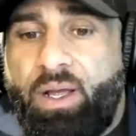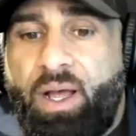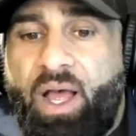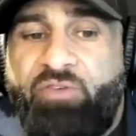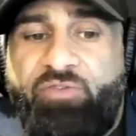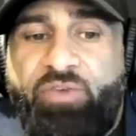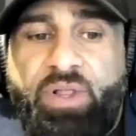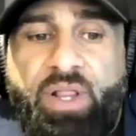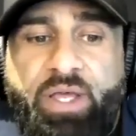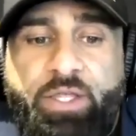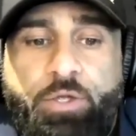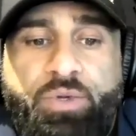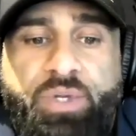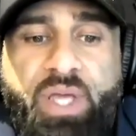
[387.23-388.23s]
I feel
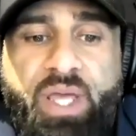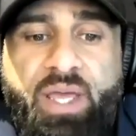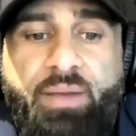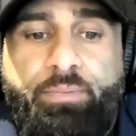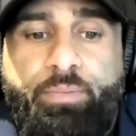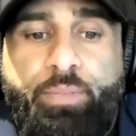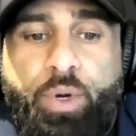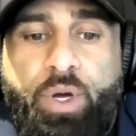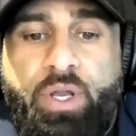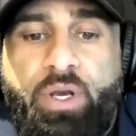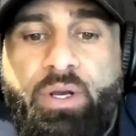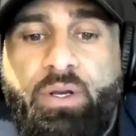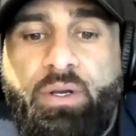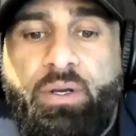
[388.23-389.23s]
like you can't put
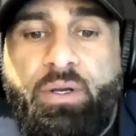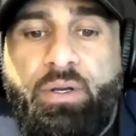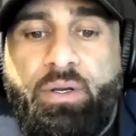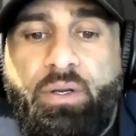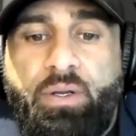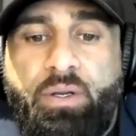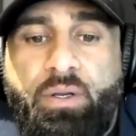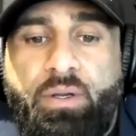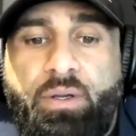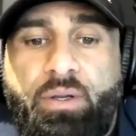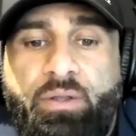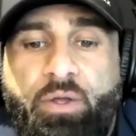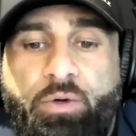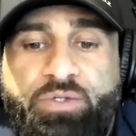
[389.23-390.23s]

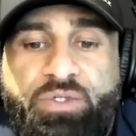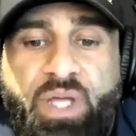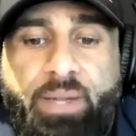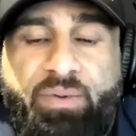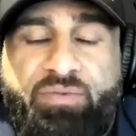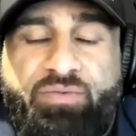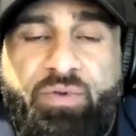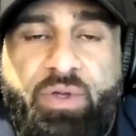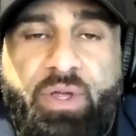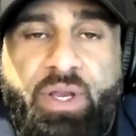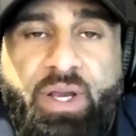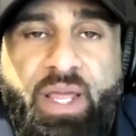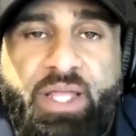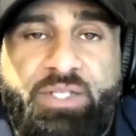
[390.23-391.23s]
those type of
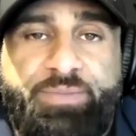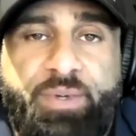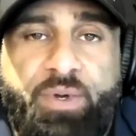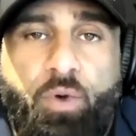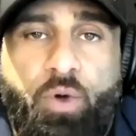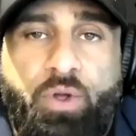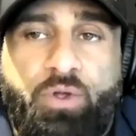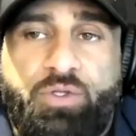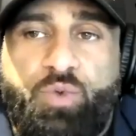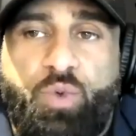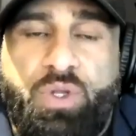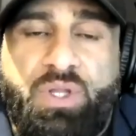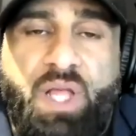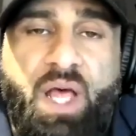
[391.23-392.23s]
enhancement oils
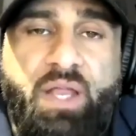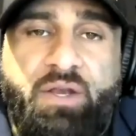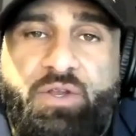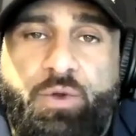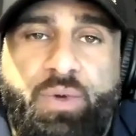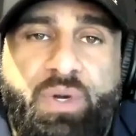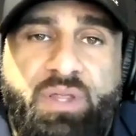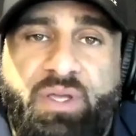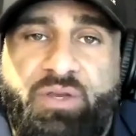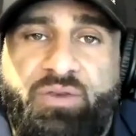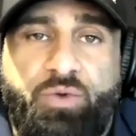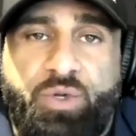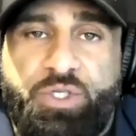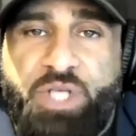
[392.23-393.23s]
will not do anything
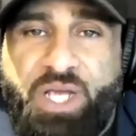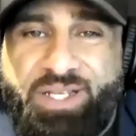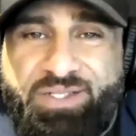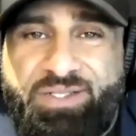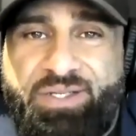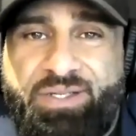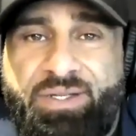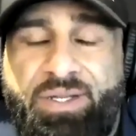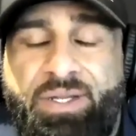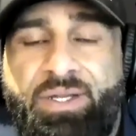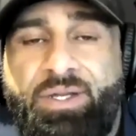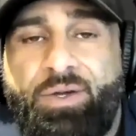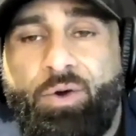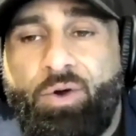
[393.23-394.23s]
to a chest
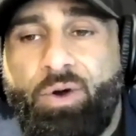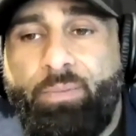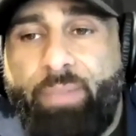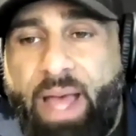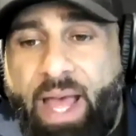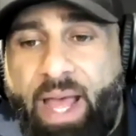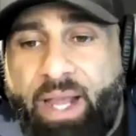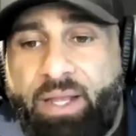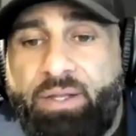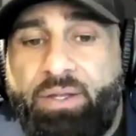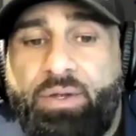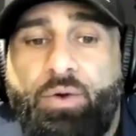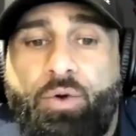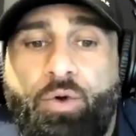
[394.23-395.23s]
or a back
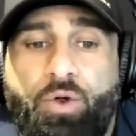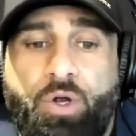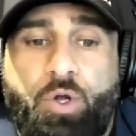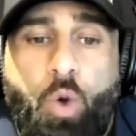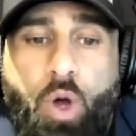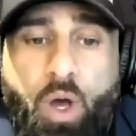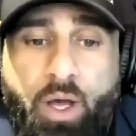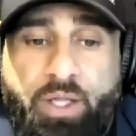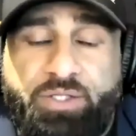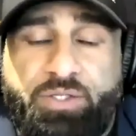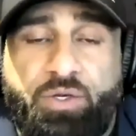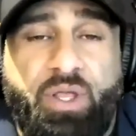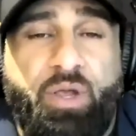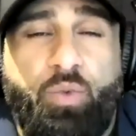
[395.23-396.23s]
or quads
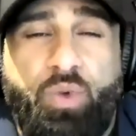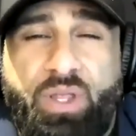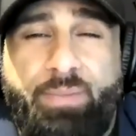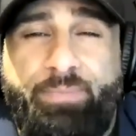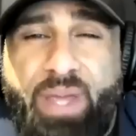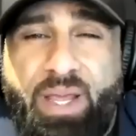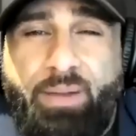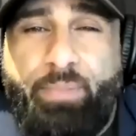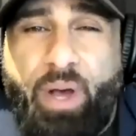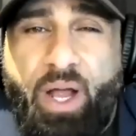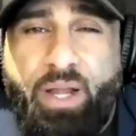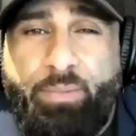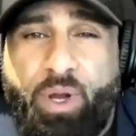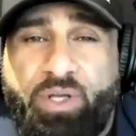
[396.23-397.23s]
or like a really big
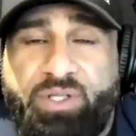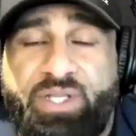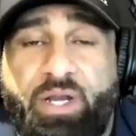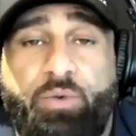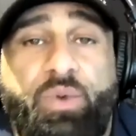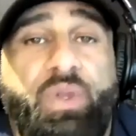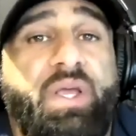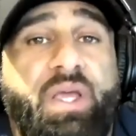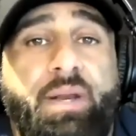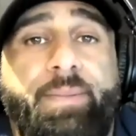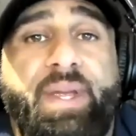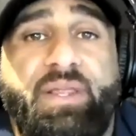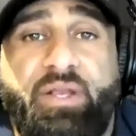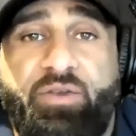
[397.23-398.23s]
body parts that are really going to
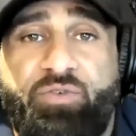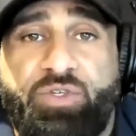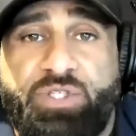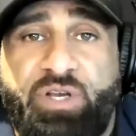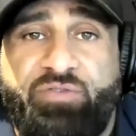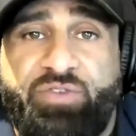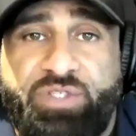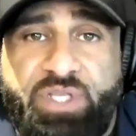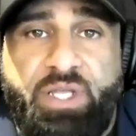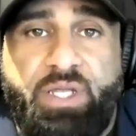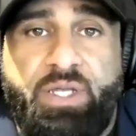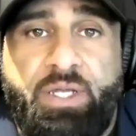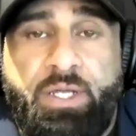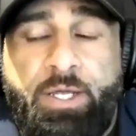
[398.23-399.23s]
make the difference in a physique.